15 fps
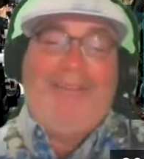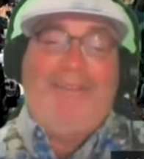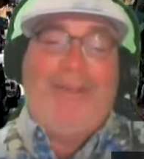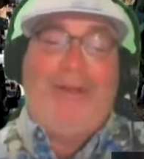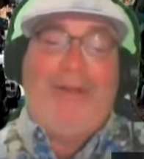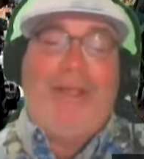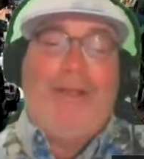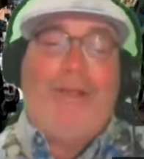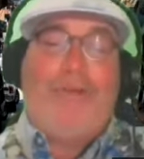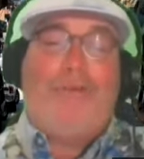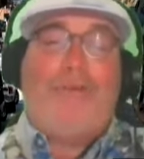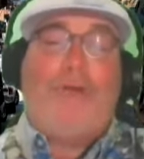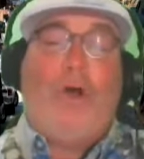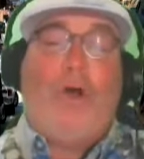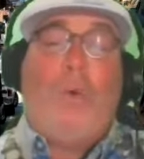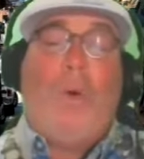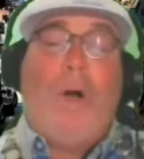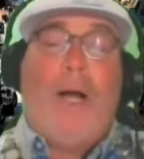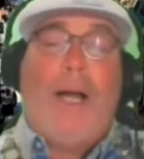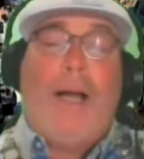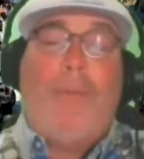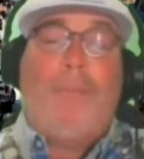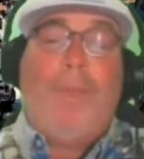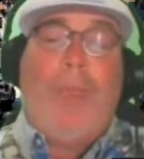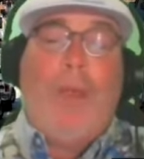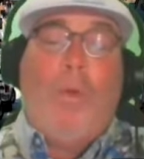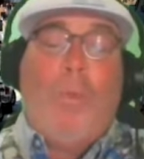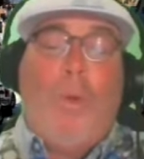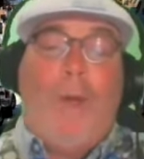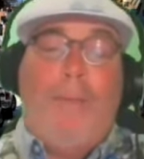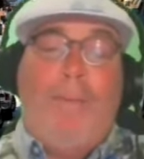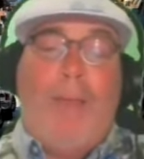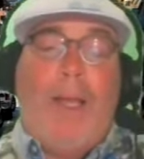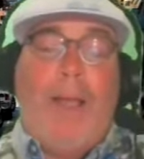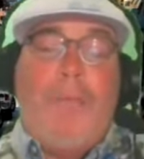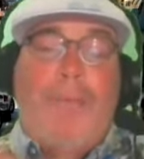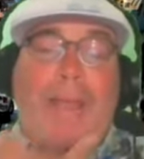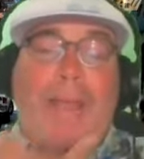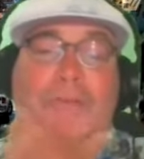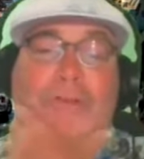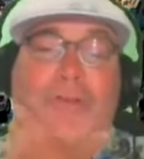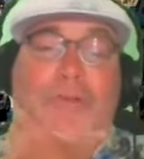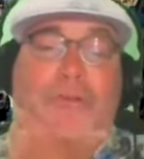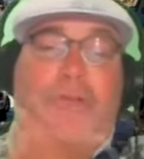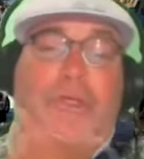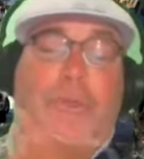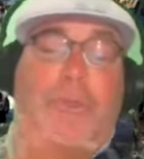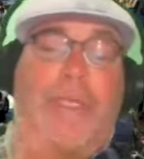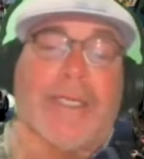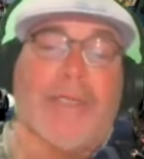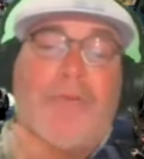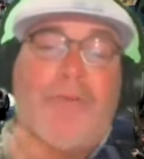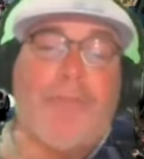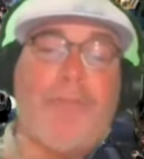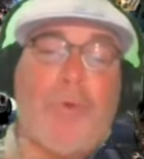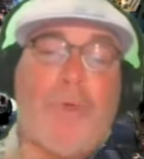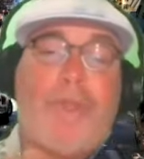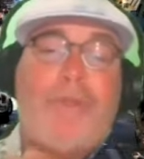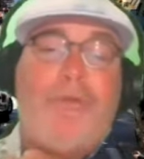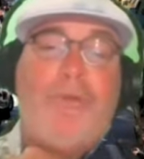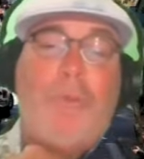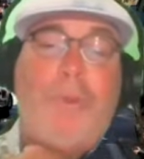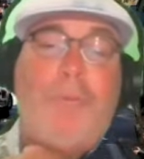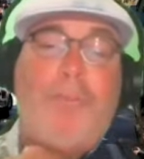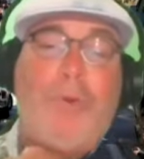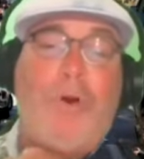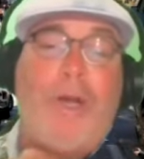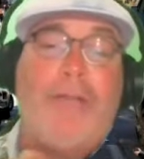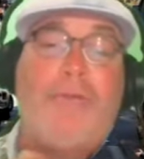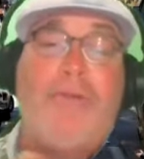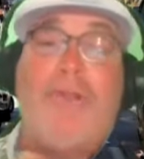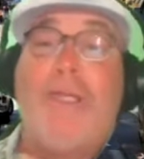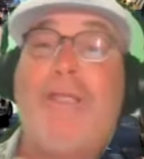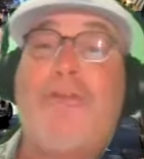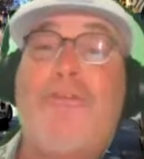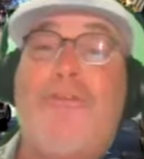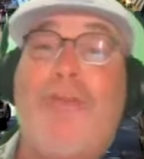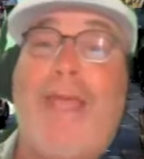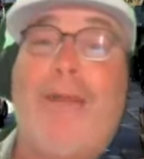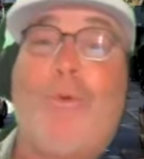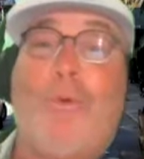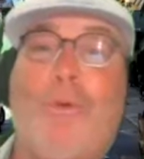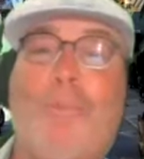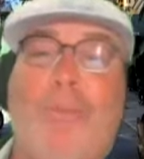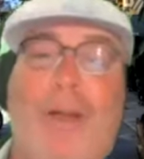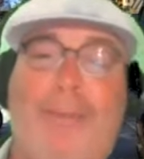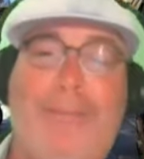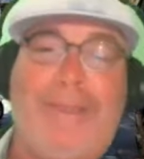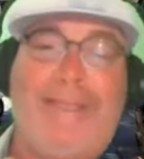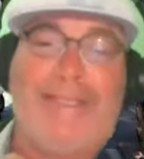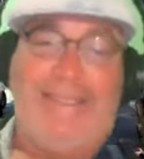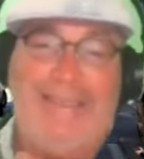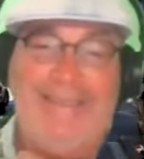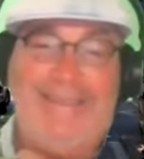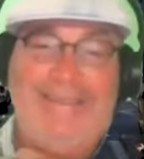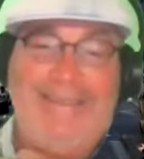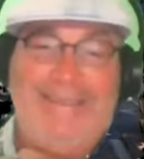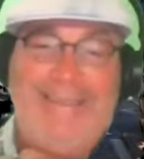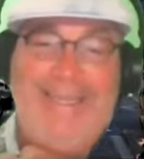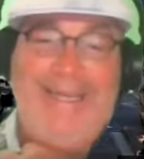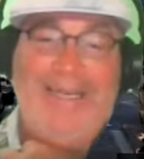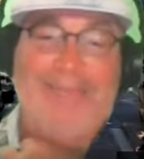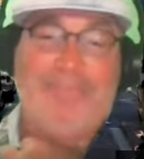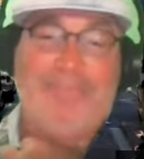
very good. So what message do you think is important to impart to the general public, Dana?